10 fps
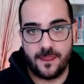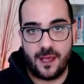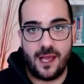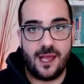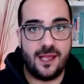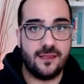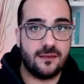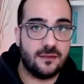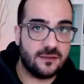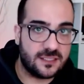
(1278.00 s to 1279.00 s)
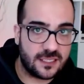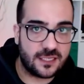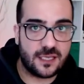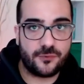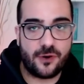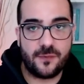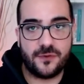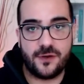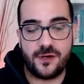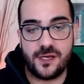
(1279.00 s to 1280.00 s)
and the second
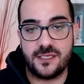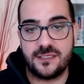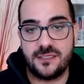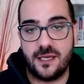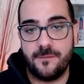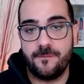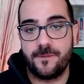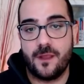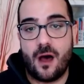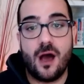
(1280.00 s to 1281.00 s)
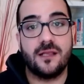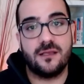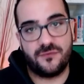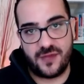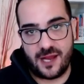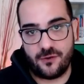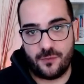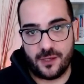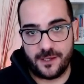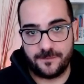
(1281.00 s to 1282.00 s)
parameter is the height of the
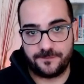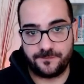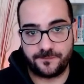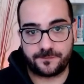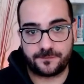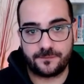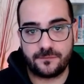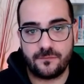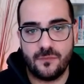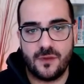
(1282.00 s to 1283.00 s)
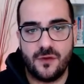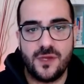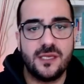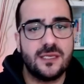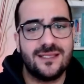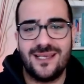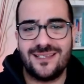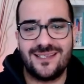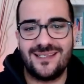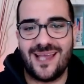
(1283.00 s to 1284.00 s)
anomaly. We
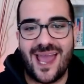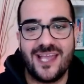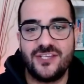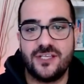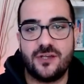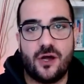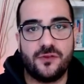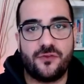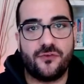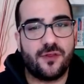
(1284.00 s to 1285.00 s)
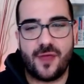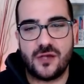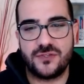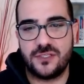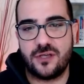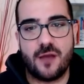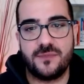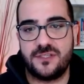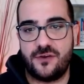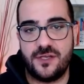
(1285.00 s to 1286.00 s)
tested the agent on 3000 time
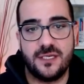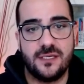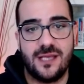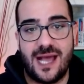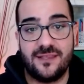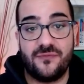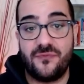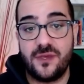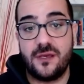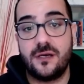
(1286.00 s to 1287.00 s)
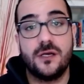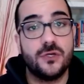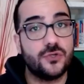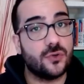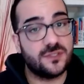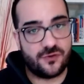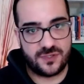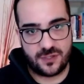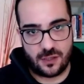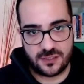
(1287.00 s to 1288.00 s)
series, and the figure shows the
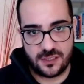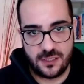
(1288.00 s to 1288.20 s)
results.